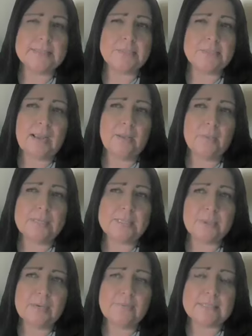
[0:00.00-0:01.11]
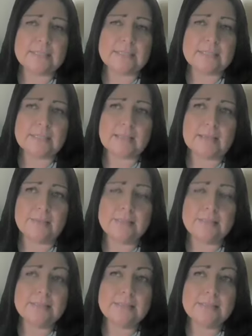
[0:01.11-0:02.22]
And so I always preface this that
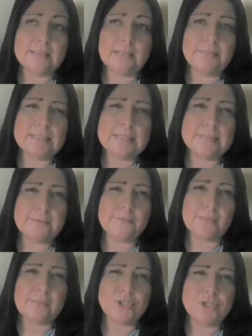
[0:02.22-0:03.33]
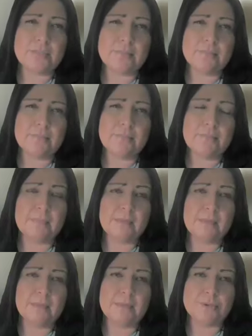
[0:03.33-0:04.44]
this is a misinformation
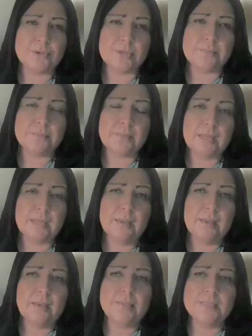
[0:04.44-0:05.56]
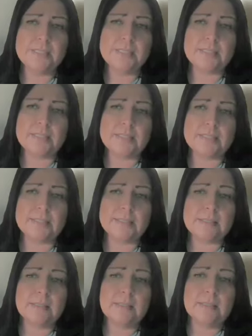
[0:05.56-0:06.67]
conundrum. This
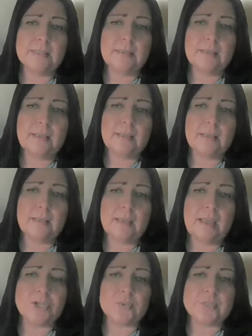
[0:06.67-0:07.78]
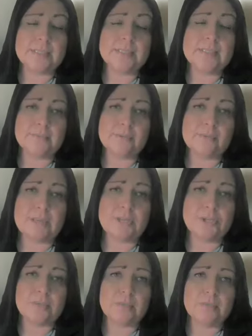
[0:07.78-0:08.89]
is actual
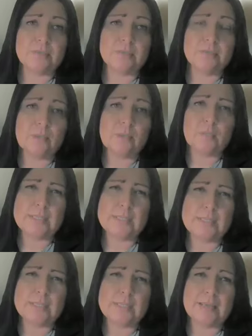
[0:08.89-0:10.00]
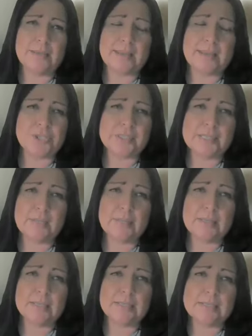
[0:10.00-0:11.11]
disinformation when we see that the national
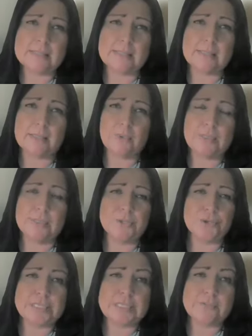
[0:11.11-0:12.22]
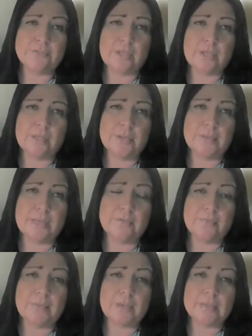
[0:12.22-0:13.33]
database doesn't include entries for all of the
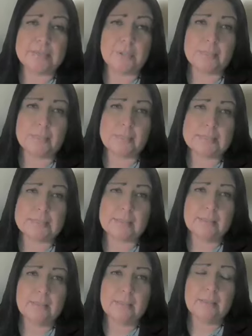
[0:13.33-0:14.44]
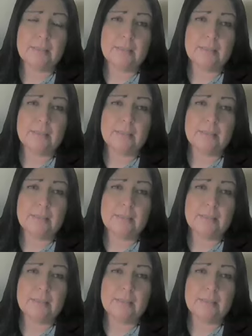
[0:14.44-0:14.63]
Native Americans who are missing.